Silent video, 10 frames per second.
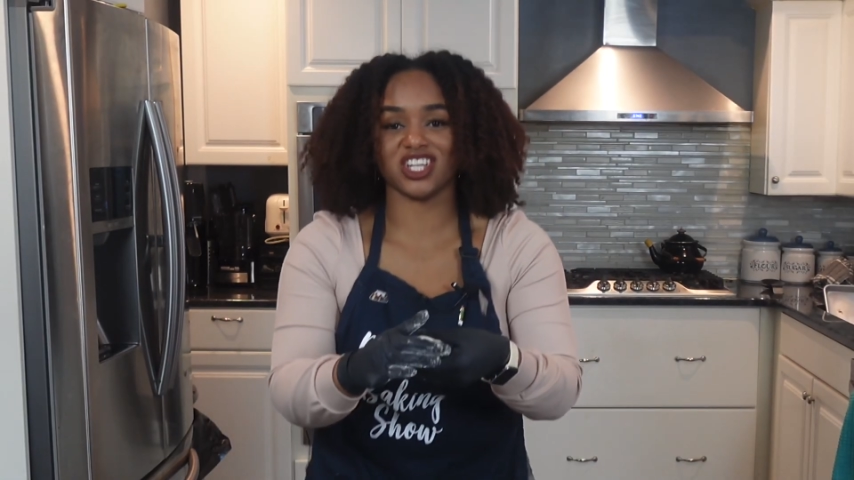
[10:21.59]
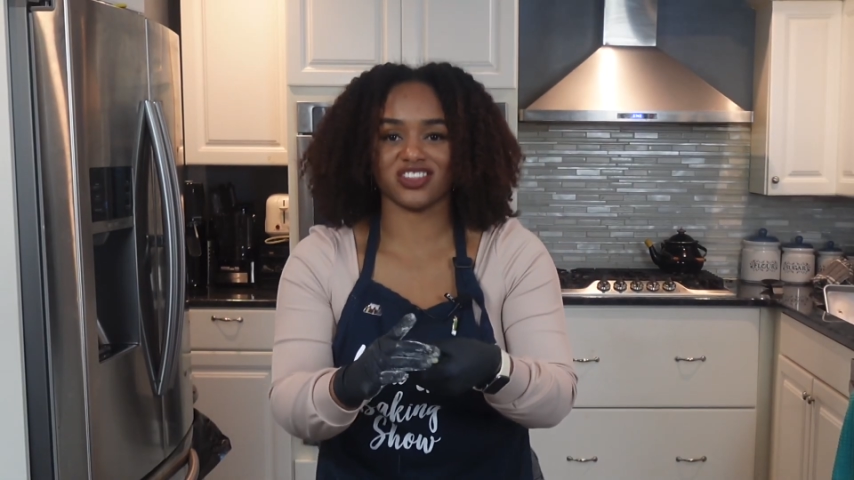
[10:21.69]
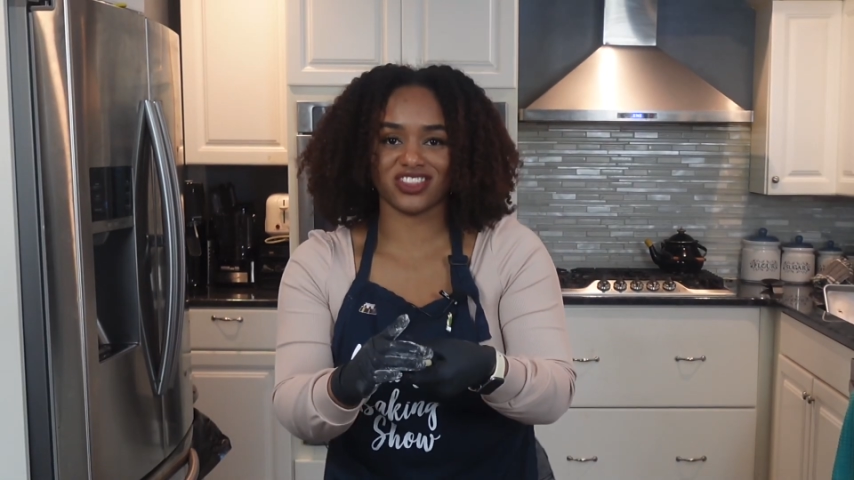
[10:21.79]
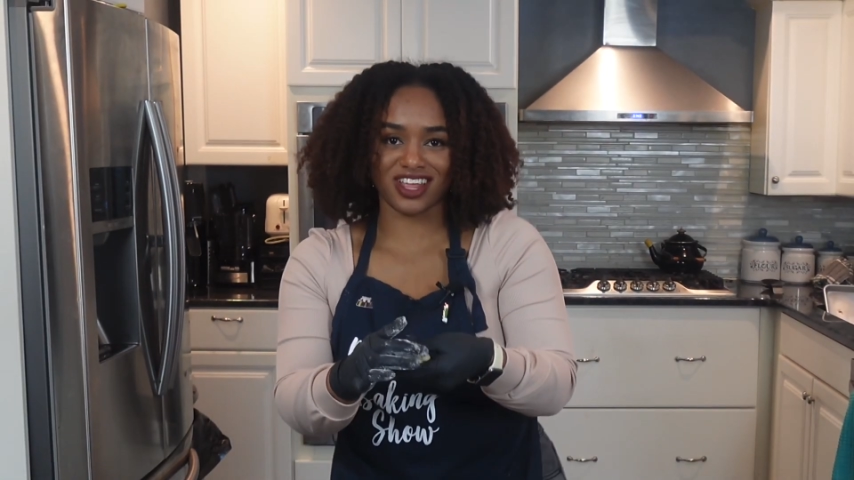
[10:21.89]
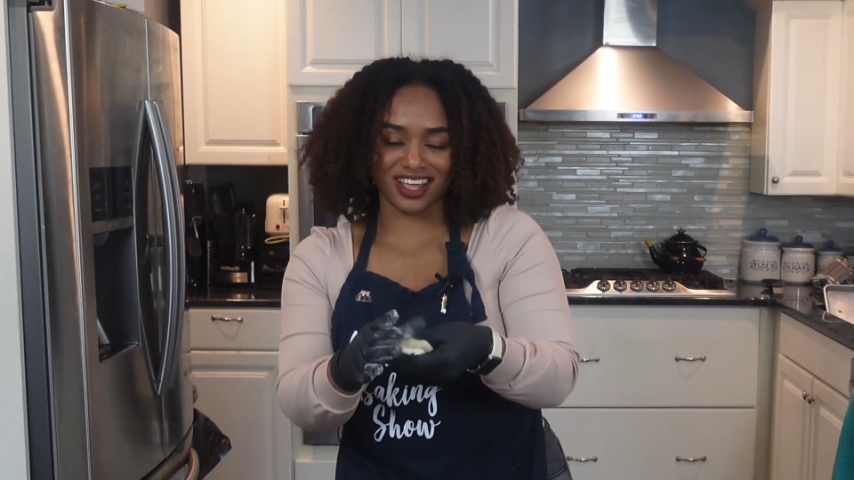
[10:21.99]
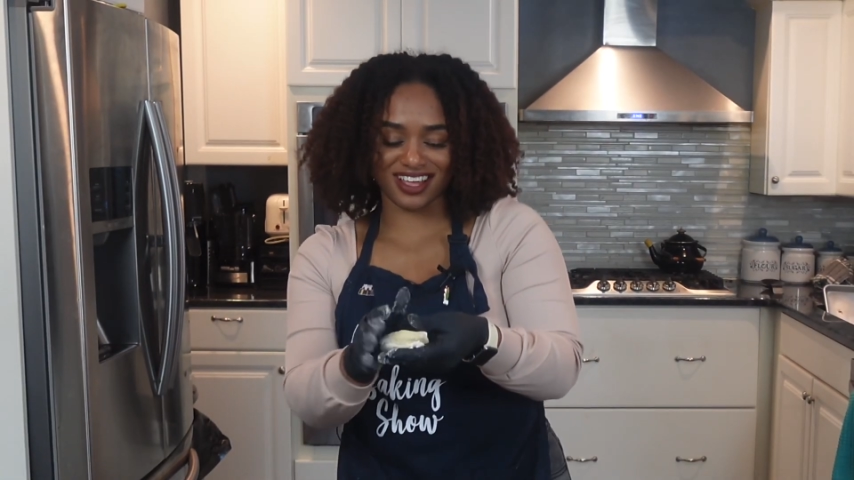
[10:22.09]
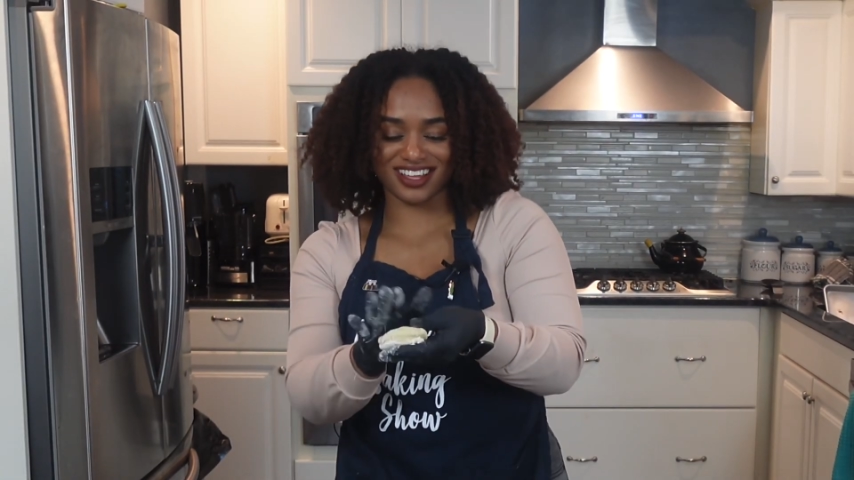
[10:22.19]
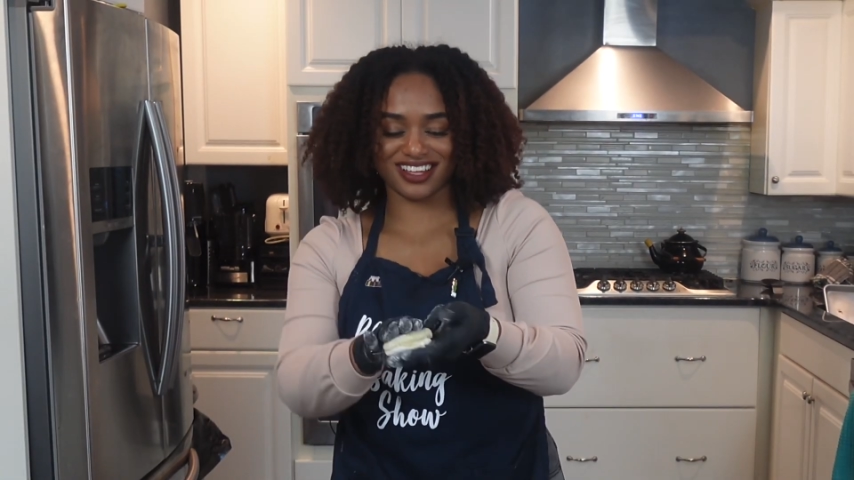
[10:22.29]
a little thick.